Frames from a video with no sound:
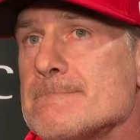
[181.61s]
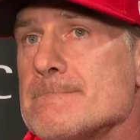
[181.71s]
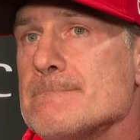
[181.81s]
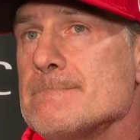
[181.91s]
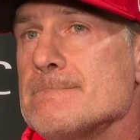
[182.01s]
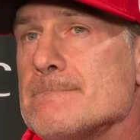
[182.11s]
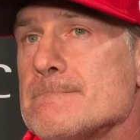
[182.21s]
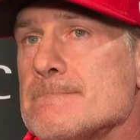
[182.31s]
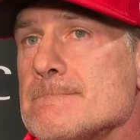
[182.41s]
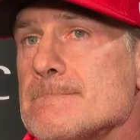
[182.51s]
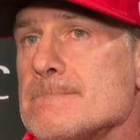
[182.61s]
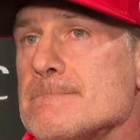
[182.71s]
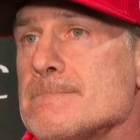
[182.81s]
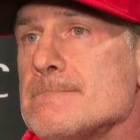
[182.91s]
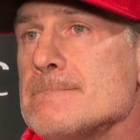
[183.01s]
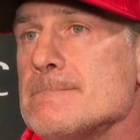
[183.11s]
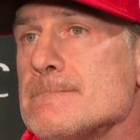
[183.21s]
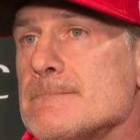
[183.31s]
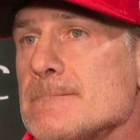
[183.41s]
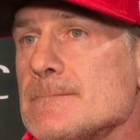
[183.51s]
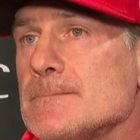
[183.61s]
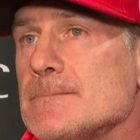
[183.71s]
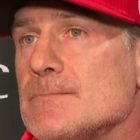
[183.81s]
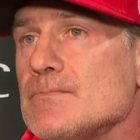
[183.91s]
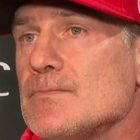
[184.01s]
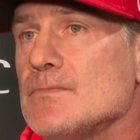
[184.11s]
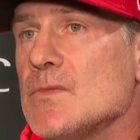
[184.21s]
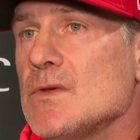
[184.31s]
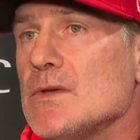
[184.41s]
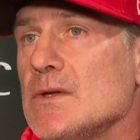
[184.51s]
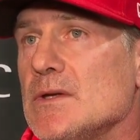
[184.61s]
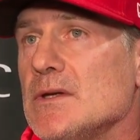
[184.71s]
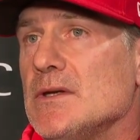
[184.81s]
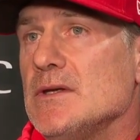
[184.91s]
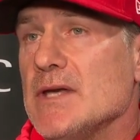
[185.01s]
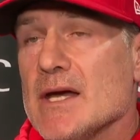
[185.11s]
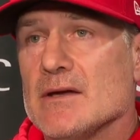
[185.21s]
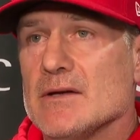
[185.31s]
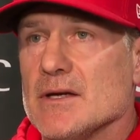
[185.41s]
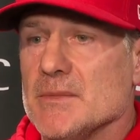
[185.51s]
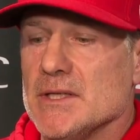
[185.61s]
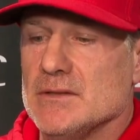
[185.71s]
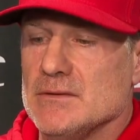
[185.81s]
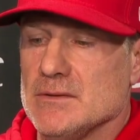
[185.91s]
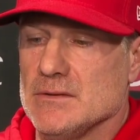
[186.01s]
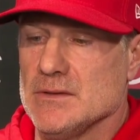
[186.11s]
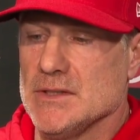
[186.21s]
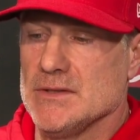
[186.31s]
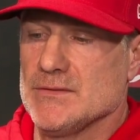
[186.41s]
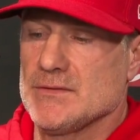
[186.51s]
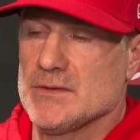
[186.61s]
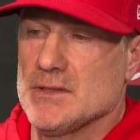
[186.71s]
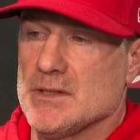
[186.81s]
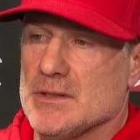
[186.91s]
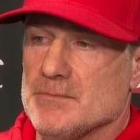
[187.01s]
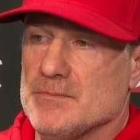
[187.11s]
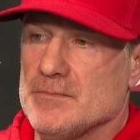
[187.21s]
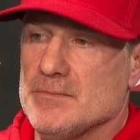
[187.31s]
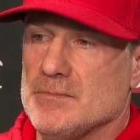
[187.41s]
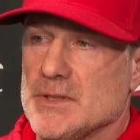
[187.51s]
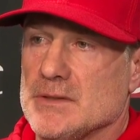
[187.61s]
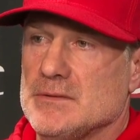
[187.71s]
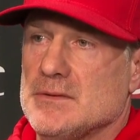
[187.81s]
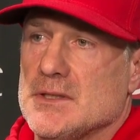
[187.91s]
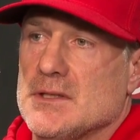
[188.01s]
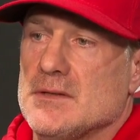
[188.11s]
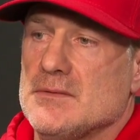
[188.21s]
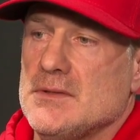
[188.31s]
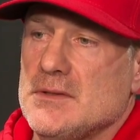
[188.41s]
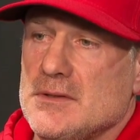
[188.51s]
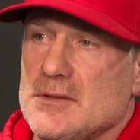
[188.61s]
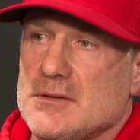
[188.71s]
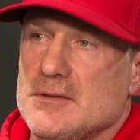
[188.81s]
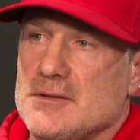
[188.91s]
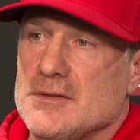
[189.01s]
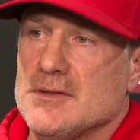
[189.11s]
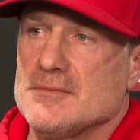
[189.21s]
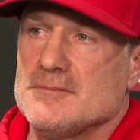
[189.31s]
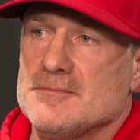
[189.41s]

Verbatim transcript: back, I'm, sure it was tough to see that that grand slam there. Yeah, I mean it. It is, um, but uh, you know,